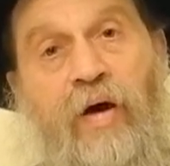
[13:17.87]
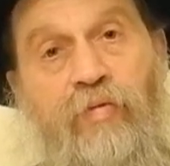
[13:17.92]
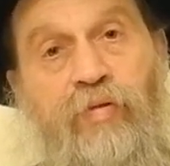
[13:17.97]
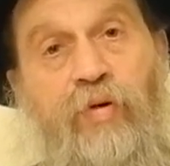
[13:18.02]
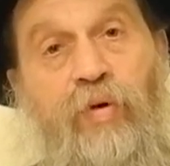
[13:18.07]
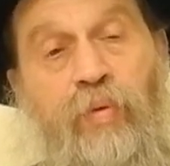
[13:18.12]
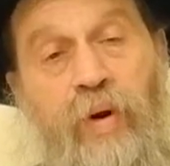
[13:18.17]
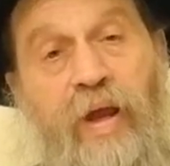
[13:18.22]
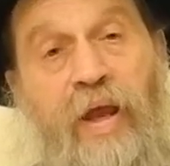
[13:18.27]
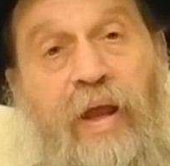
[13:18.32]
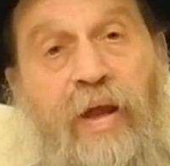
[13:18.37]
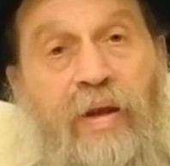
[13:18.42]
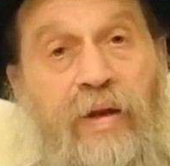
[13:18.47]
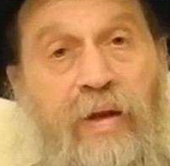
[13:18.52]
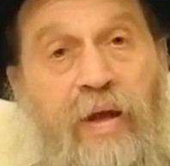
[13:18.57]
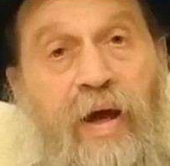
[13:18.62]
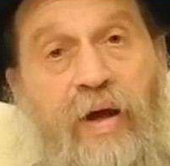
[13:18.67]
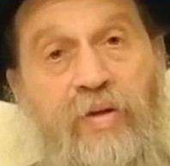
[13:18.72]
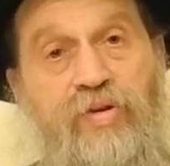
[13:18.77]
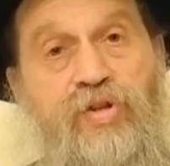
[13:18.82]
for
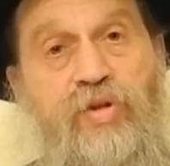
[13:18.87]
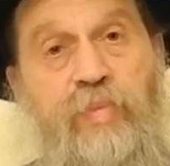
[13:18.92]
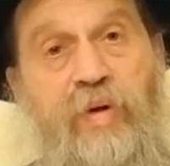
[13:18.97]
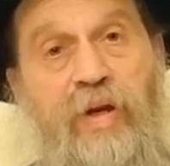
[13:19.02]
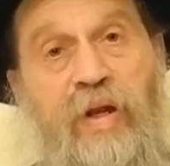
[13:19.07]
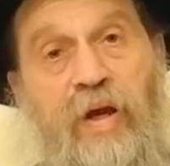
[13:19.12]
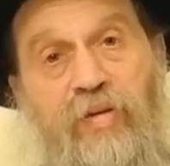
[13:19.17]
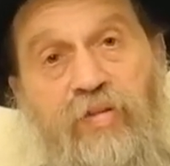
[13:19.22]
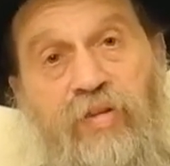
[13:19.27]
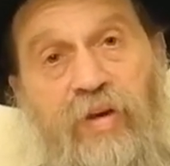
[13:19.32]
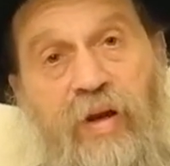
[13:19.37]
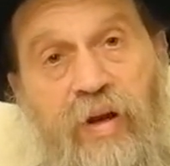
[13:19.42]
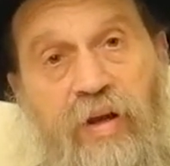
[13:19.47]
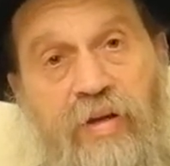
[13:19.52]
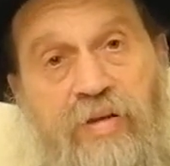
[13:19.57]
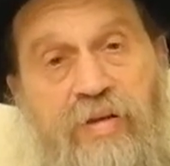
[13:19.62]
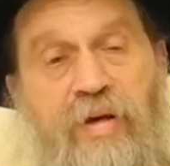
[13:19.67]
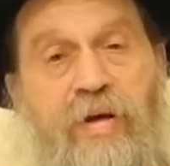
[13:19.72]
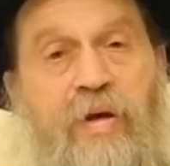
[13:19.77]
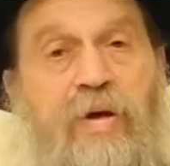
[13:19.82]
rain on Shmini
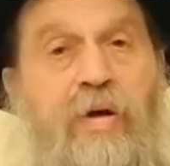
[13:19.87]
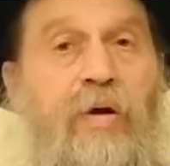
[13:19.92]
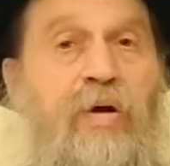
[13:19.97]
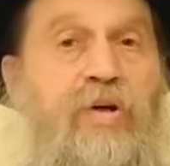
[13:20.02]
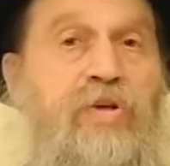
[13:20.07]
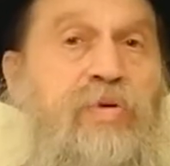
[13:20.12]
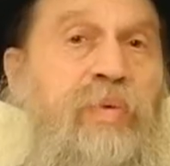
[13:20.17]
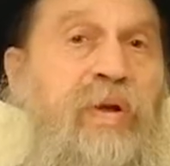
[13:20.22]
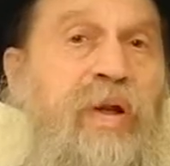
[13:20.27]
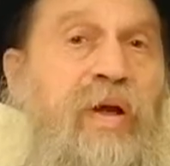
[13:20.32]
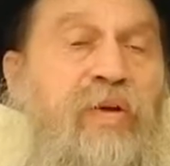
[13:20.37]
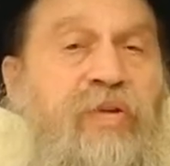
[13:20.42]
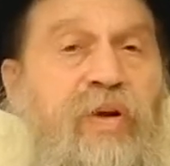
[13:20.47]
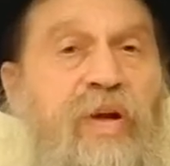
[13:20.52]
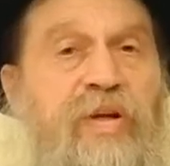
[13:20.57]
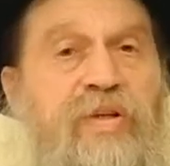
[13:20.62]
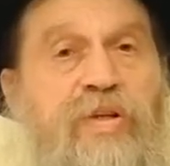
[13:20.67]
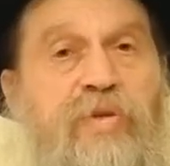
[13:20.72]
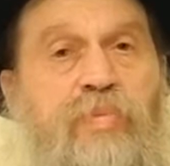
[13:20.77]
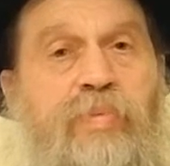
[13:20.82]
Atzeres, because Shmini
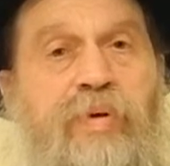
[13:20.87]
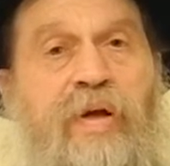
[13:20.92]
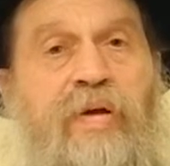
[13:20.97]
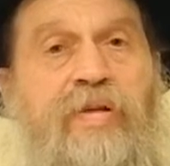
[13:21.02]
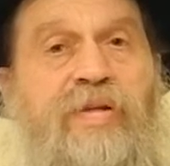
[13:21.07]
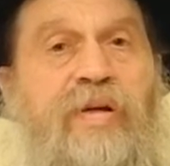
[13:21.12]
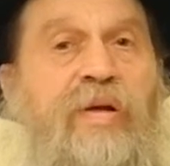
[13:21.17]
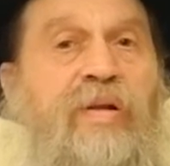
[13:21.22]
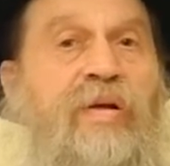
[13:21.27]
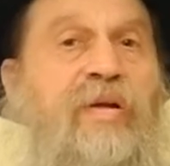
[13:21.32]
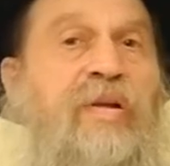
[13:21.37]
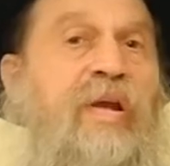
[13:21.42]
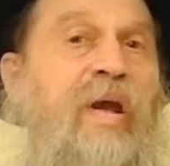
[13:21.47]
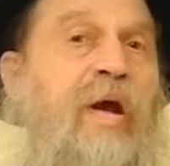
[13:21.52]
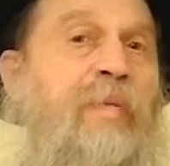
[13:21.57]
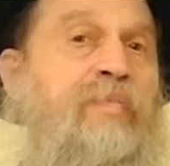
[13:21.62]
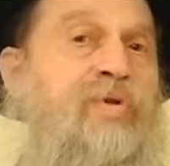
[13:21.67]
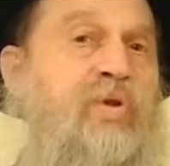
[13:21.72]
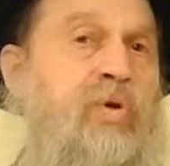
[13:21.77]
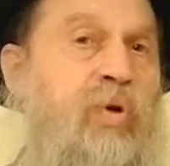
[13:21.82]
Atzeres is basically the
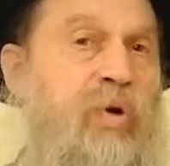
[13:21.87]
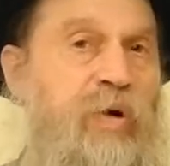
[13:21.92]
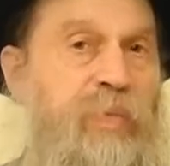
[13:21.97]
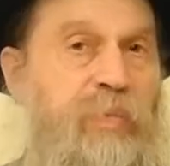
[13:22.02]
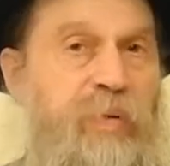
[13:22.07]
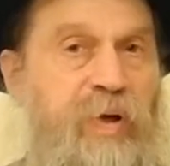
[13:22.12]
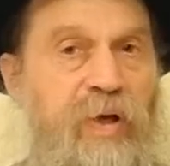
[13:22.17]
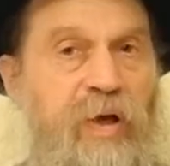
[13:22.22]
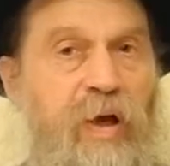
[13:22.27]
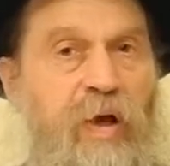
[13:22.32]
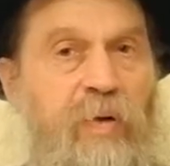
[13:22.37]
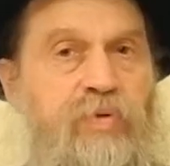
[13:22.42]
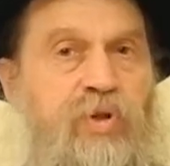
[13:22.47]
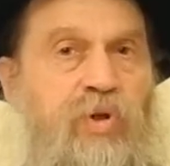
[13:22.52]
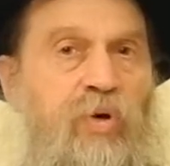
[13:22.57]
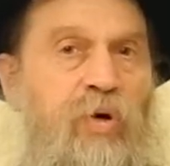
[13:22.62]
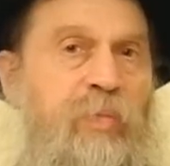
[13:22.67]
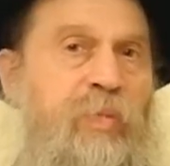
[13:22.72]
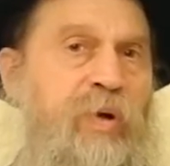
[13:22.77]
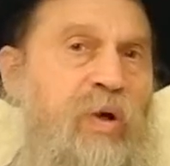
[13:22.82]

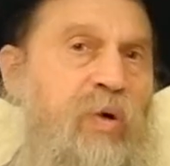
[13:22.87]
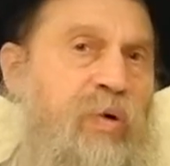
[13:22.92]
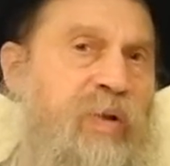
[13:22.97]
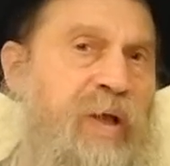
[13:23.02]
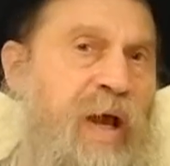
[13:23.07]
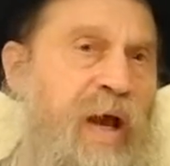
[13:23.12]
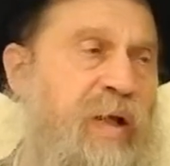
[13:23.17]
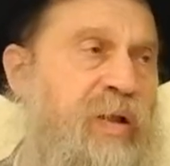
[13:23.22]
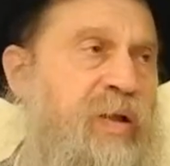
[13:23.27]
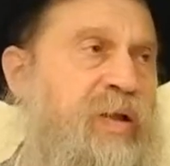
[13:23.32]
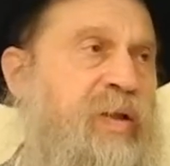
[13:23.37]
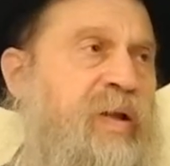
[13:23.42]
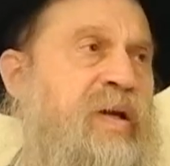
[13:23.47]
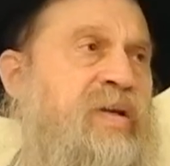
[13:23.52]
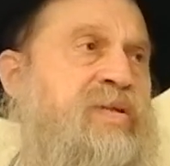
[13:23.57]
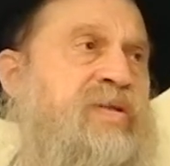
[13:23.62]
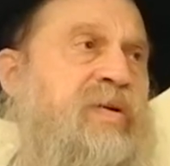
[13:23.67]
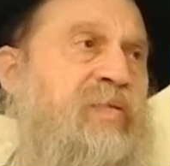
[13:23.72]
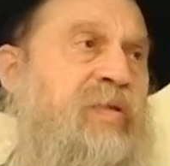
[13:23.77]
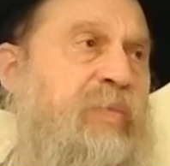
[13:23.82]
absorbing all the
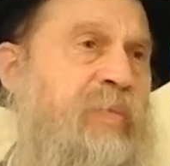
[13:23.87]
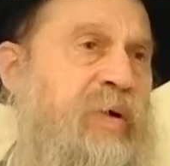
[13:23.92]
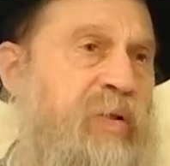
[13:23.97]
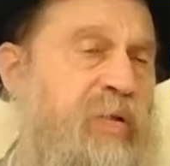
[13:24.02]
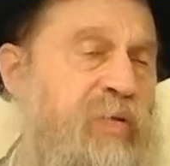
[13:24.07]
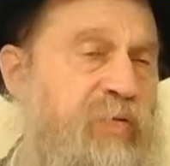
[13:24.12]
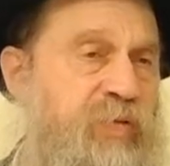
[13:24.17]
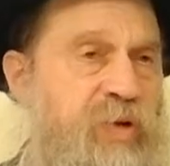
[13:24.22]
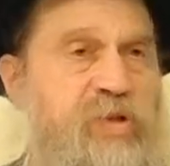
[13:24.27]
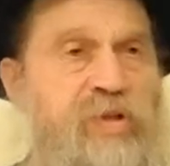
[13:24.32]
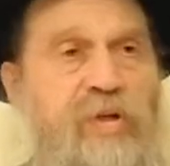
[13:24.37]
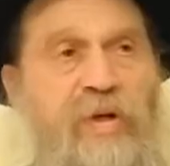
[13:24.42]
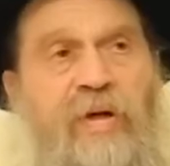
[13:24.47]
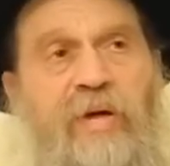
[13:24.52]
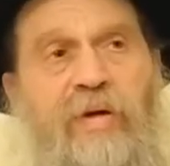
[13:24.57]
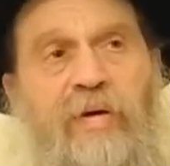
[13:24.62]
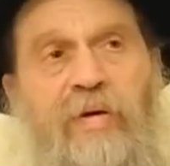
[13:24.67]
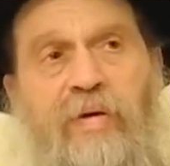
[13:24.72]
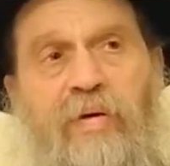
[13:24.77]
holidays of the month of Tishrei.